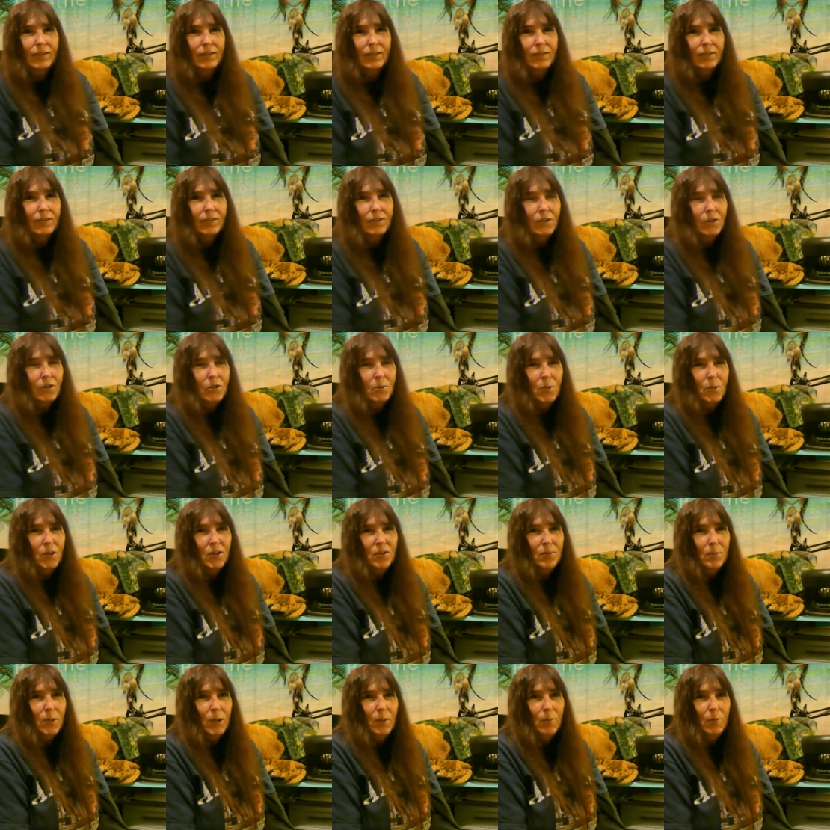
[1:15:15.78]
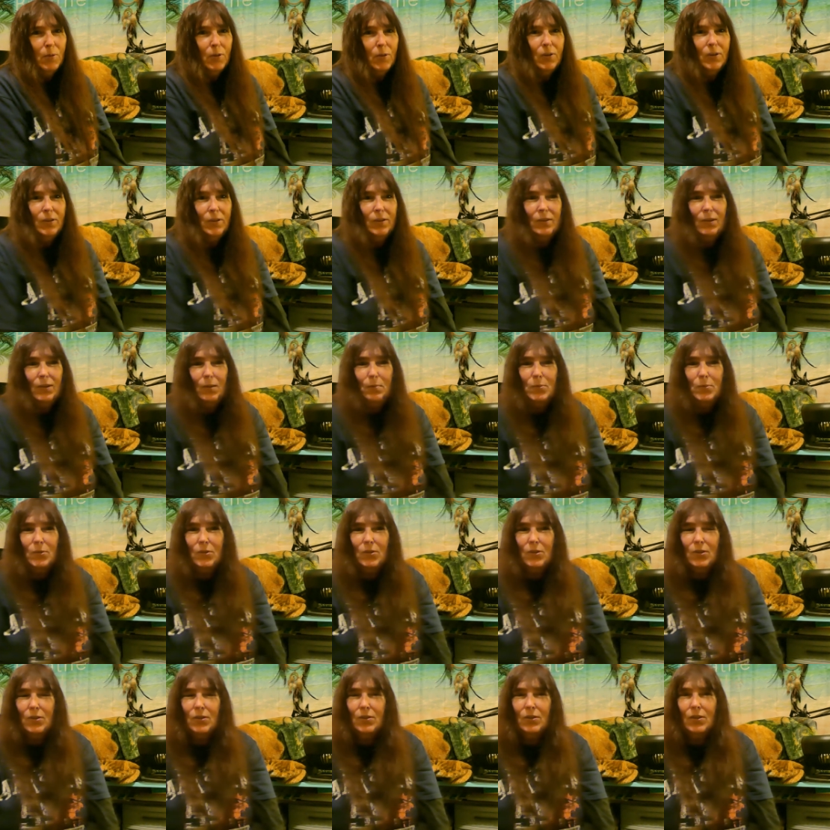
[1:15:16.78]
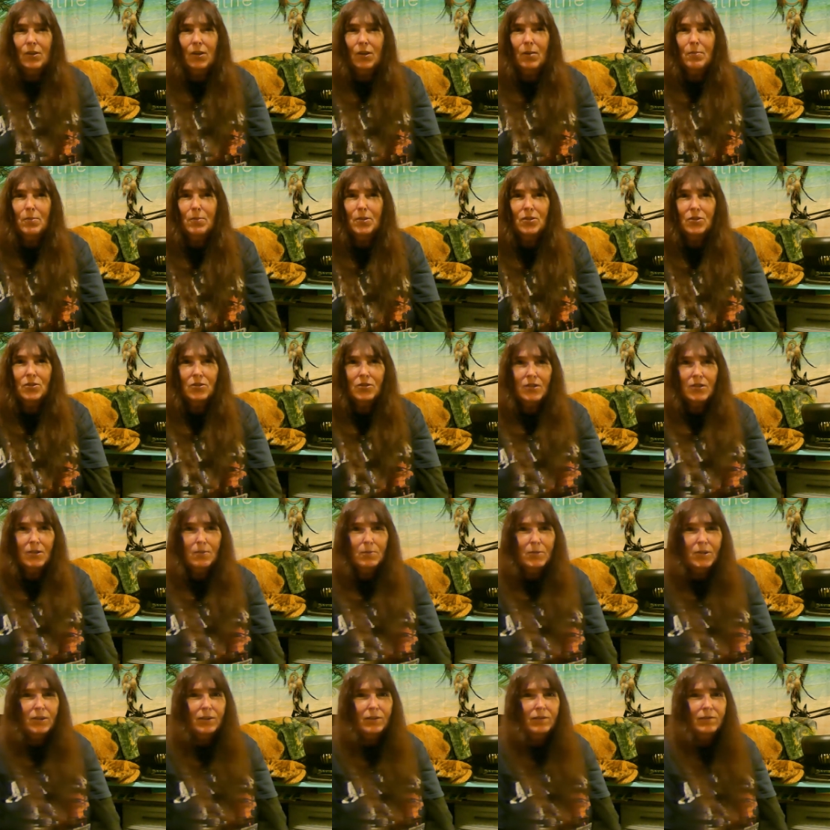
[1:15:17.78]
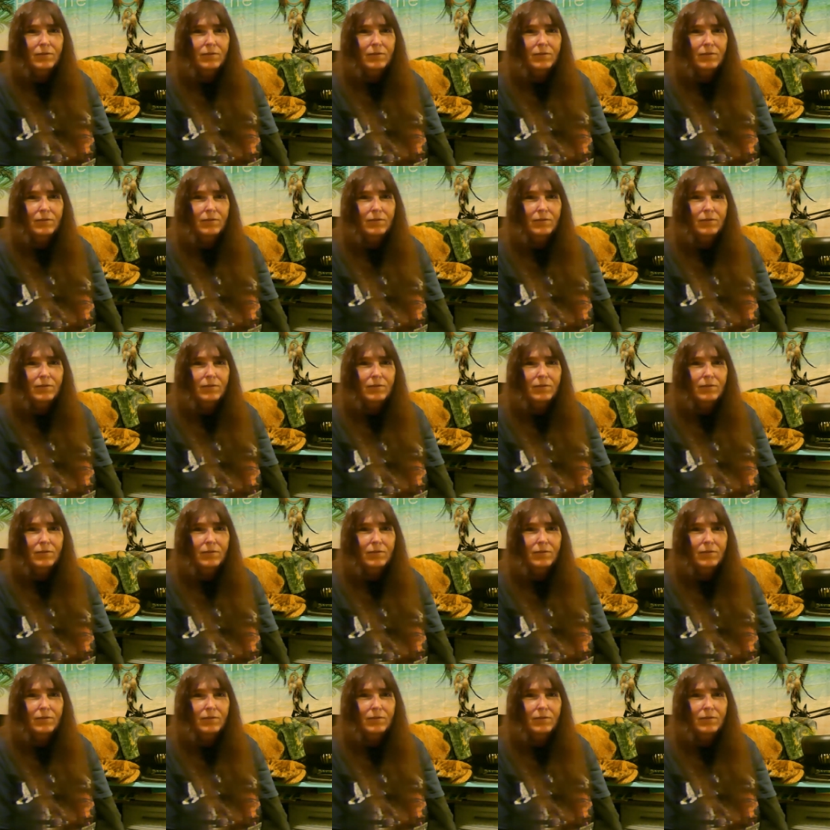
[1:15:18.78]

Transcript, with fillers: throw your piece of paper in the dumpster or the garbage or something